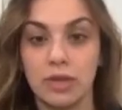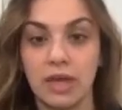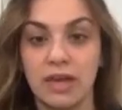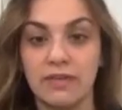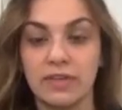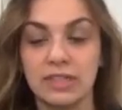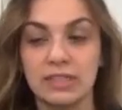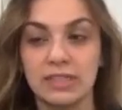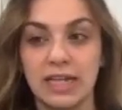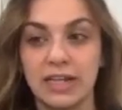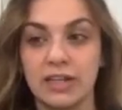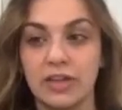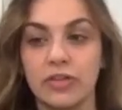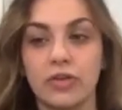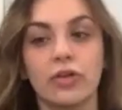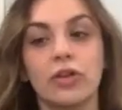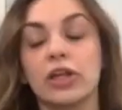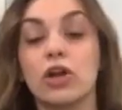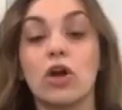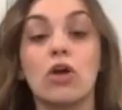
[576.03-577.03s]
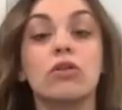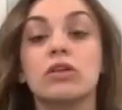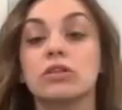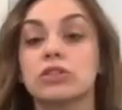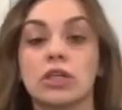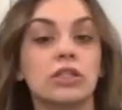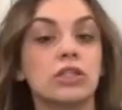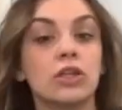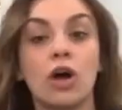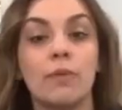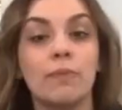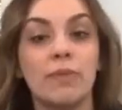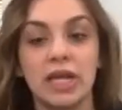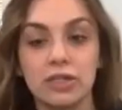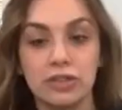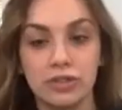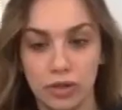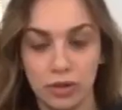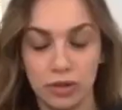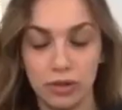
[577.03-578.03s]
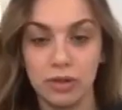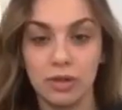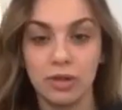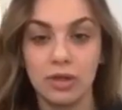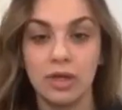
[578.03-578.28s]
have anxiety, they're like, oh, it's all mental.